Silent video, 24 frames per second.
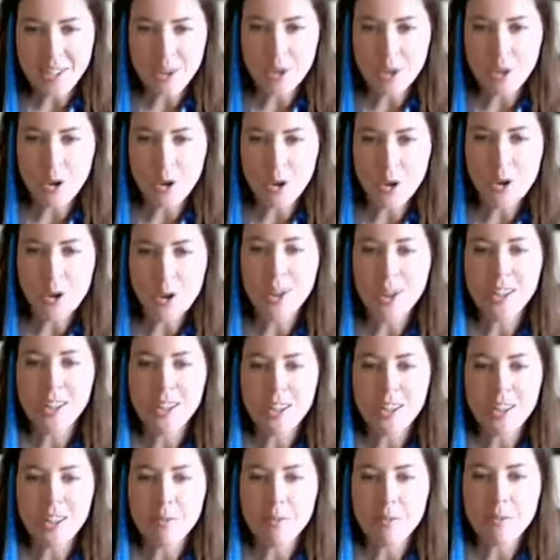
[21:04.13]
the goal
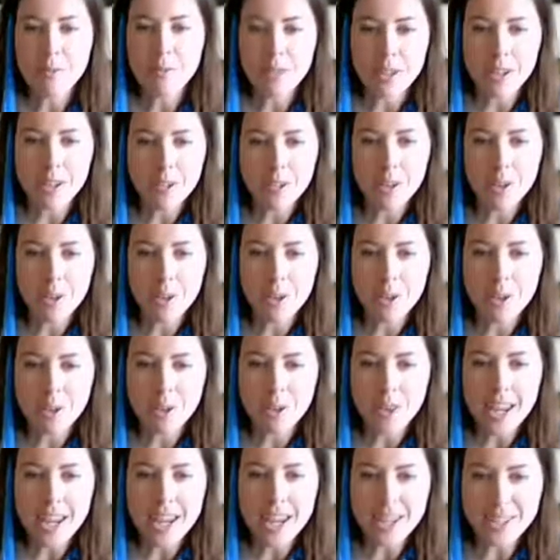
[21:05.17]
of the whole
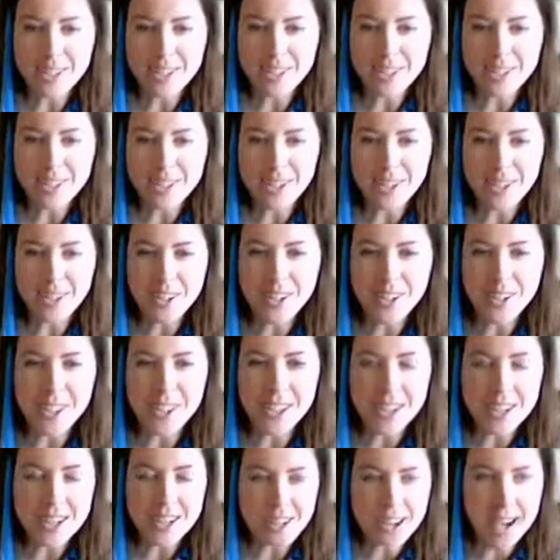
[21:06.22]
thing. So
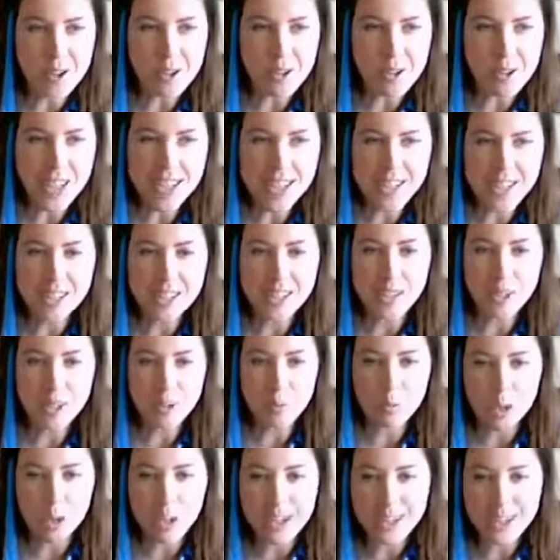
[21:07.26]
that now they can
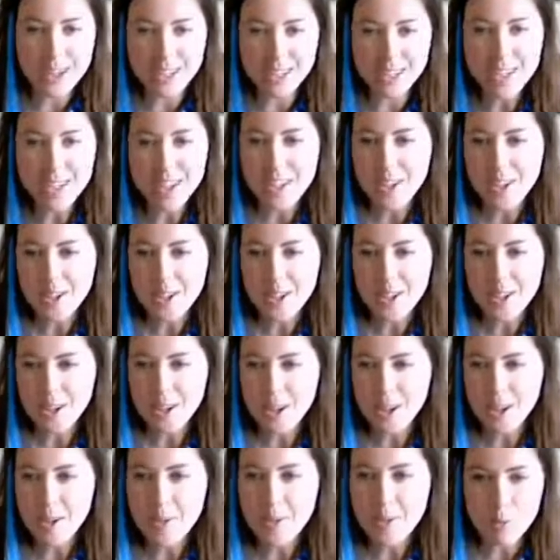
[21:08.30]
explain to
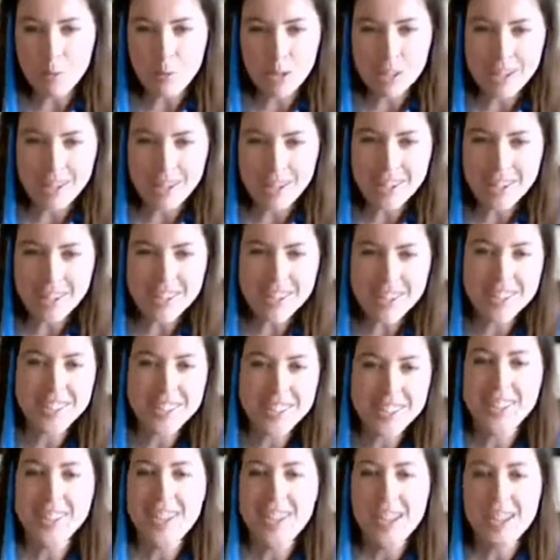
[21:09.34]
everybody
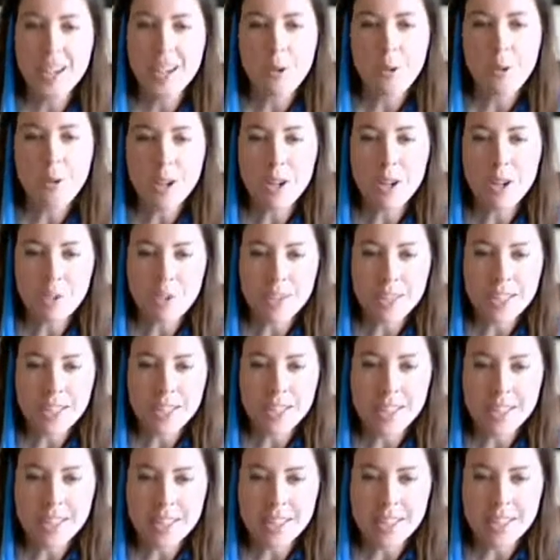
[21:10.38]
else what it
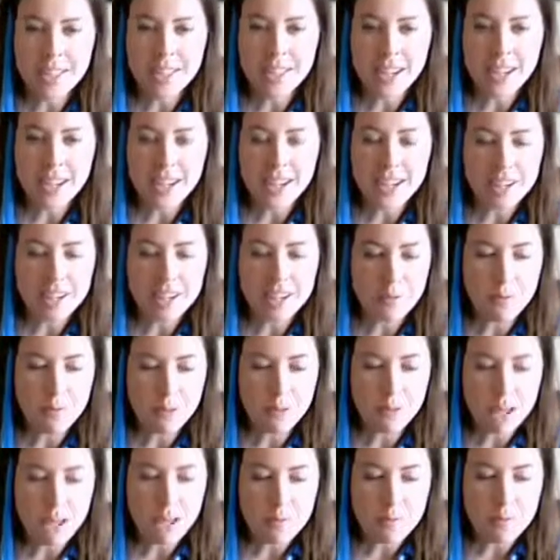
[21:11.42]
was that I did for
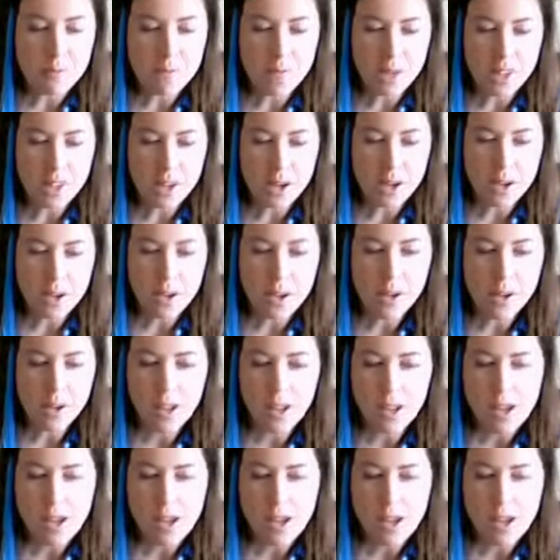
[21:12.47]
them. So